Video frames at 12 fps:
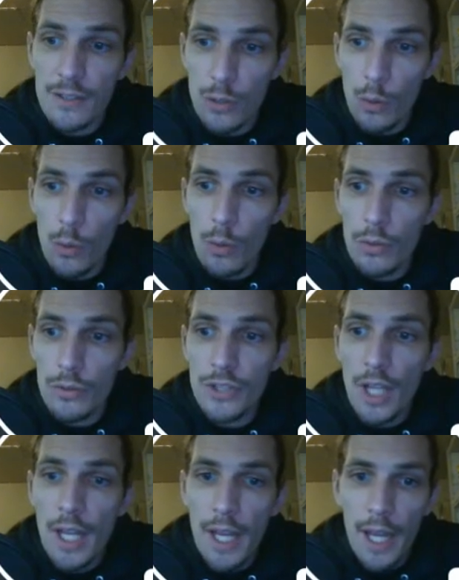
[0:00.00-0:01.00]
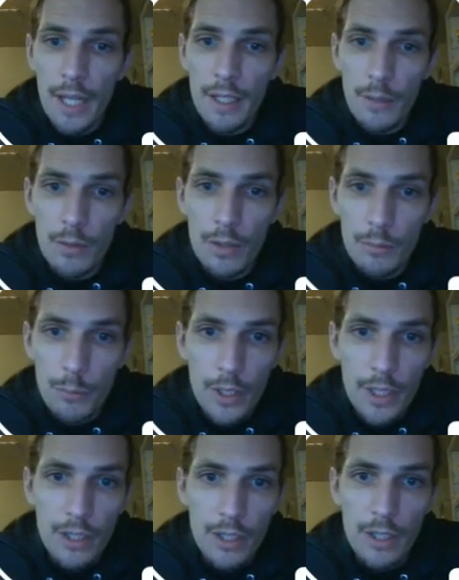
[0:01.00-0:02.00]
tools, and they were
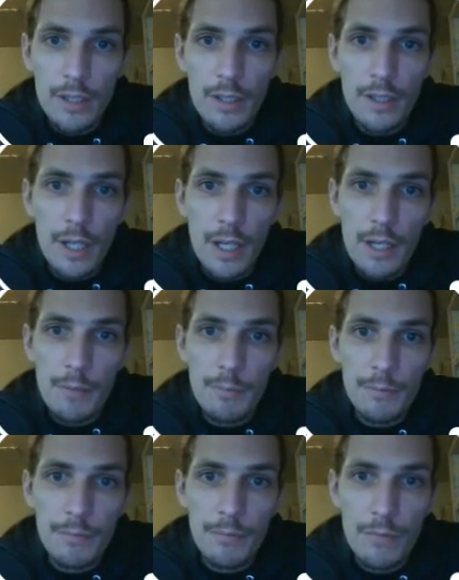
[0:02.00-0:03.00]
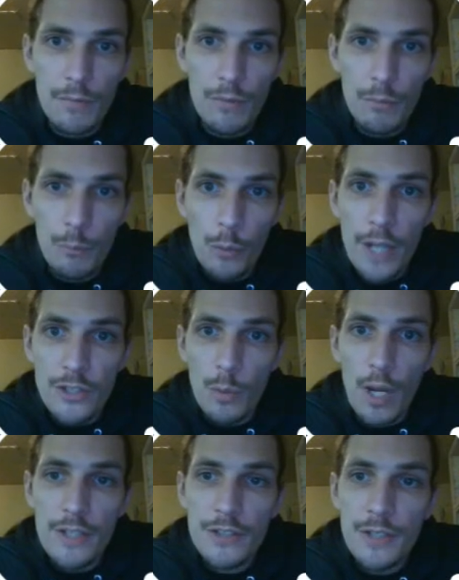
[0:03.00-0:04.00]
pretty good price
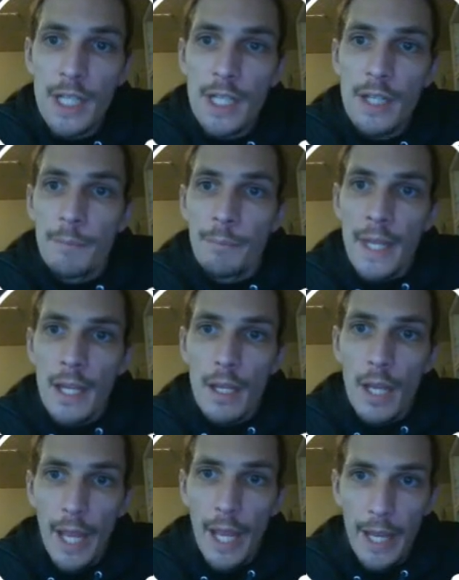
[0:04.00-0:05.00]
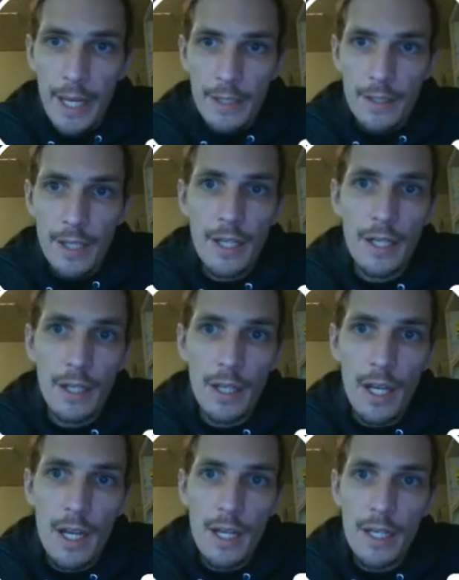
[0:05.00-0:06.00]
wise. And
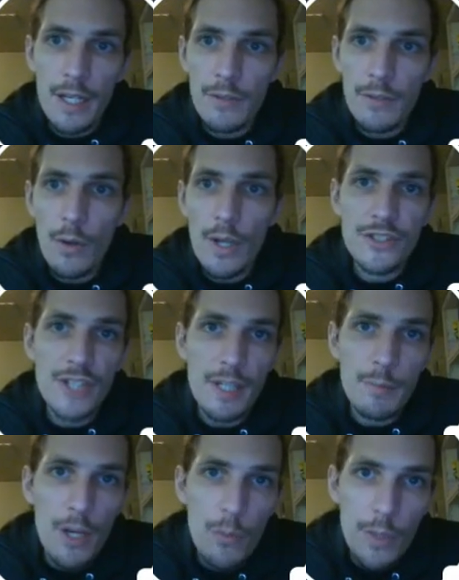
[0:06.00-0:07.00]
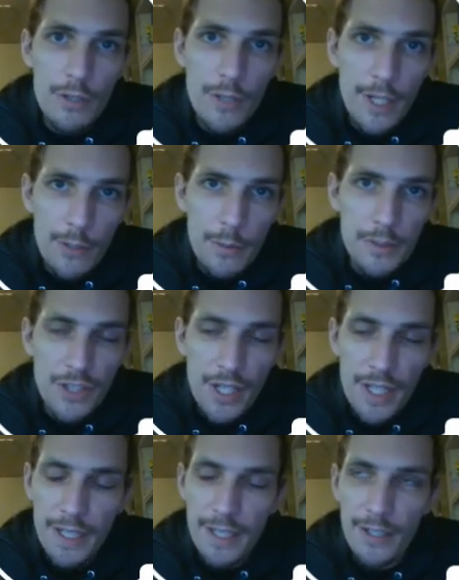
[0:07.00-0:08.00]
even though I say that my window gear was
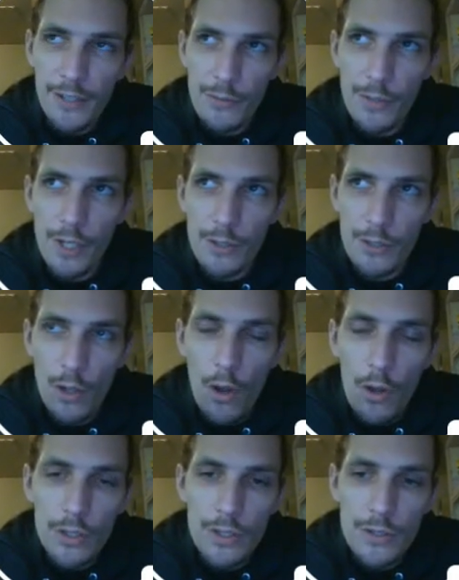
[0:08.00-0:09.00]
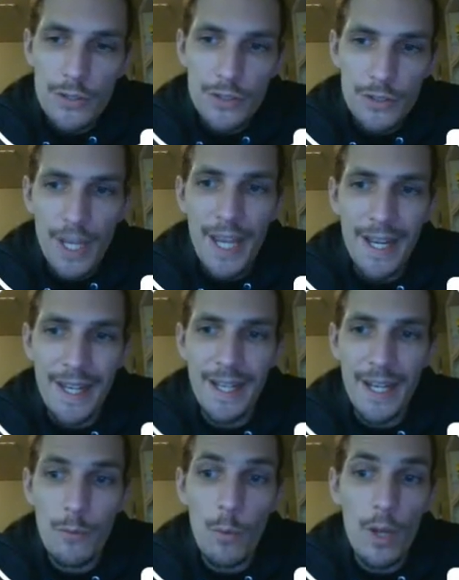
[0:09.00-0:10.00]
like $300,
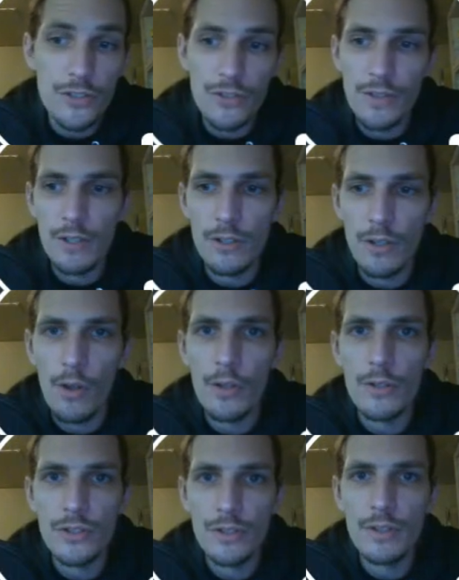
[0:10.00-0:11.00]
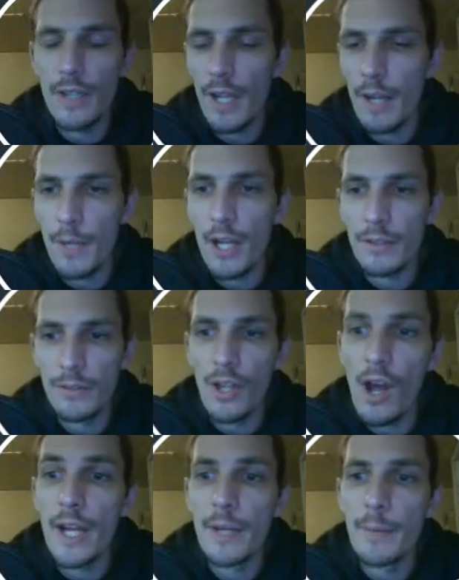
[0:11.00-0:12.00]
it was $300. I'm not
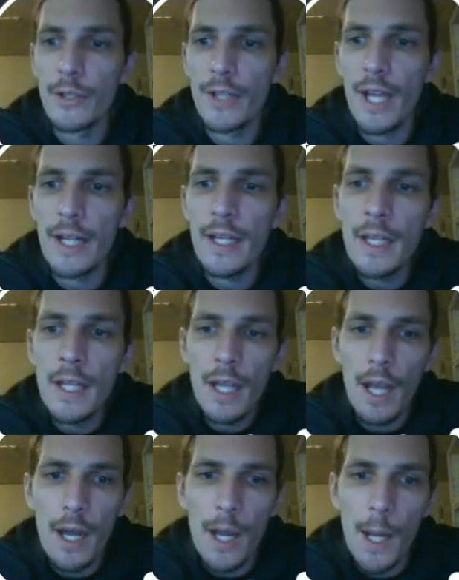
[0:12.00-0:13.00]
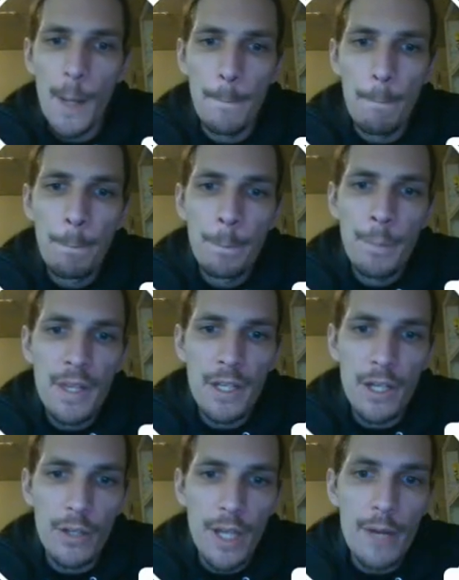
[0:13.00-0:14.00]
lying about that. um,
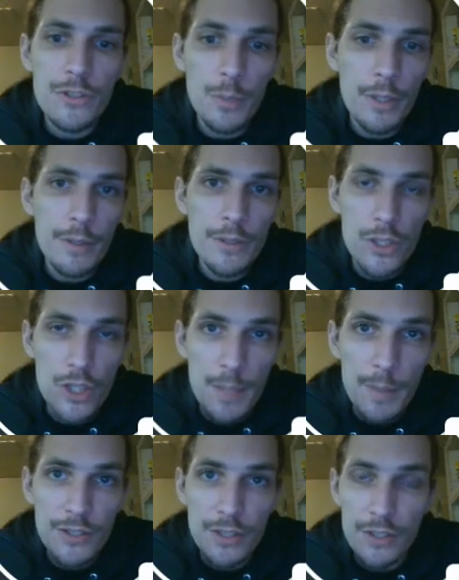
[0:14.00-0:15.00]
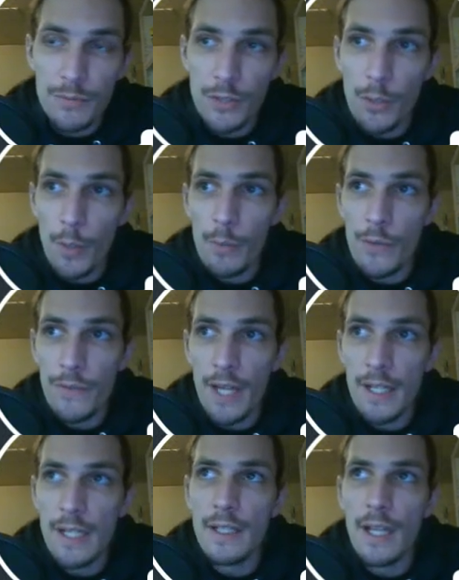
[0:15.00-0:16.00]
that was pretty much the cheapest, because if you went with
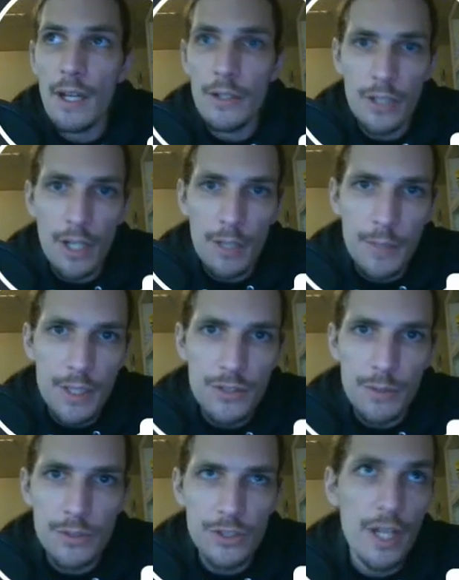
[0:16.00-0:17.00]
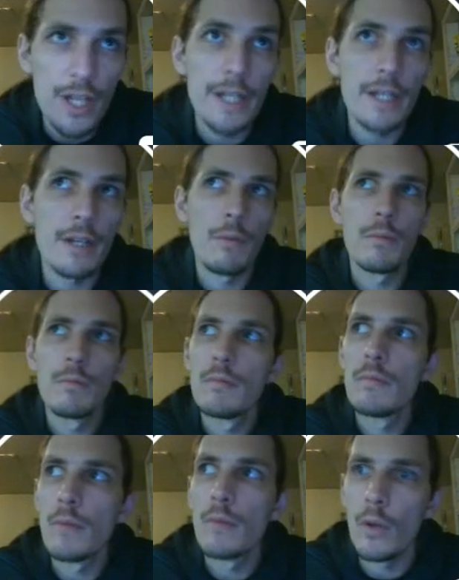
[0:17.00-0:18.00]
any of the other companies, it was like,
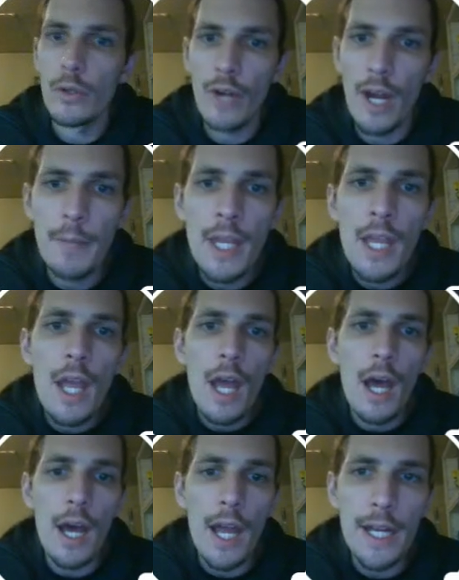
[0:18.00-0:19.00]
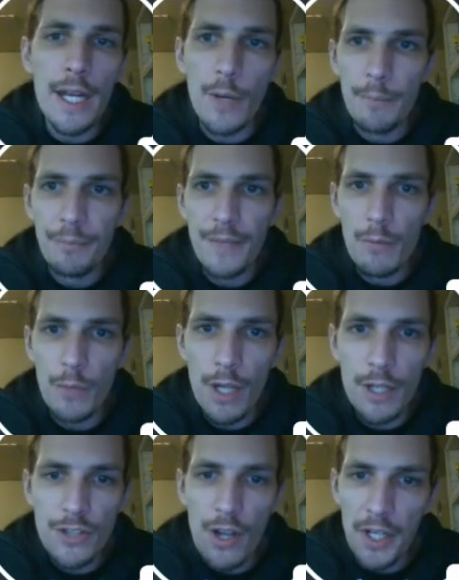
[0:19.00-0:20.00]
holy crap. Anyway, we're
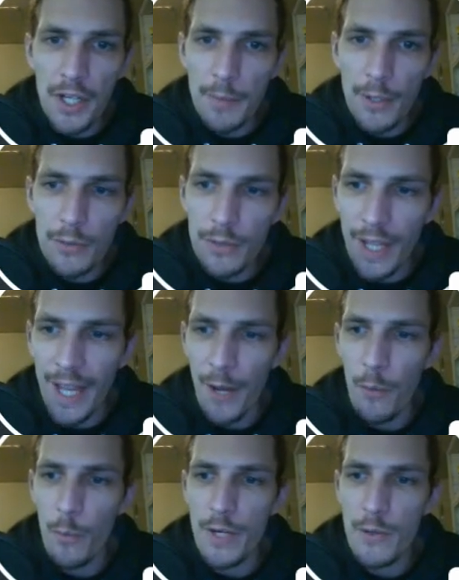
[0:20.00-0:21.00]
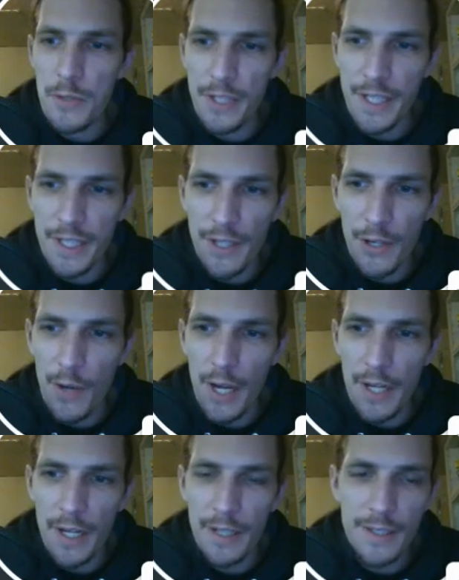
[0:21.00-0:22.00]
not talking about window cleaning, though.
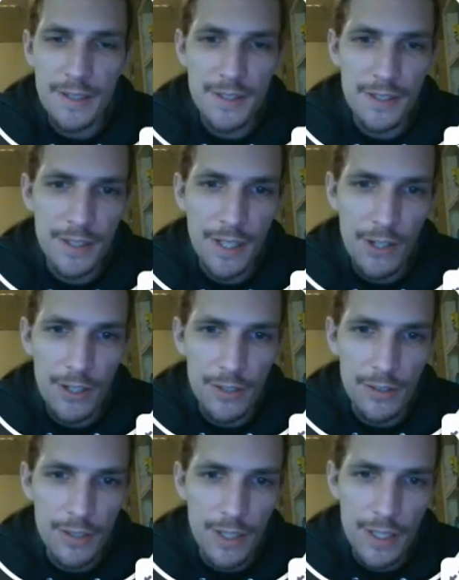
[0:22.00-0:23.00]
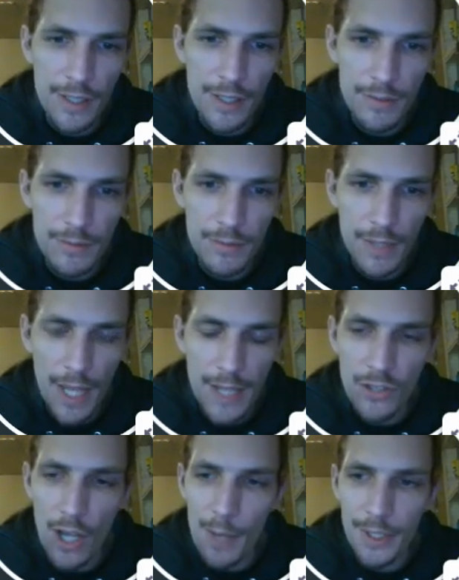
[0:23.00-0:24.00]
I like to get on that
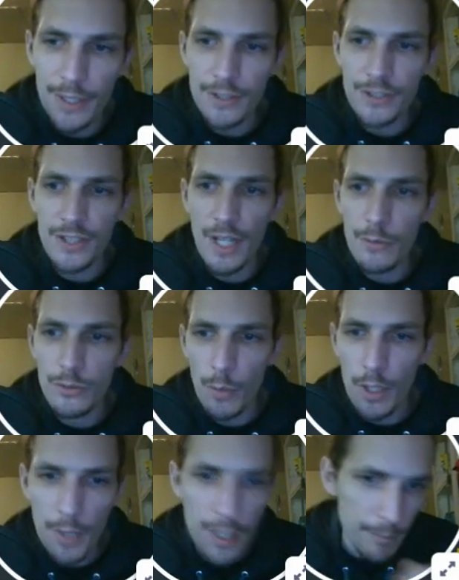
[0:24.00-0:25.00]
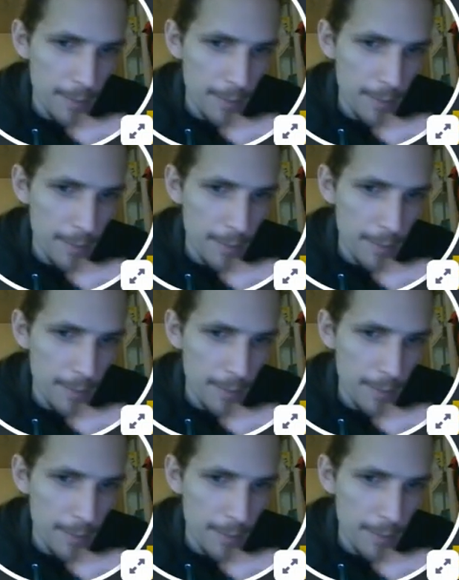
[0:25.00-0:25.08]
topic because that was one of my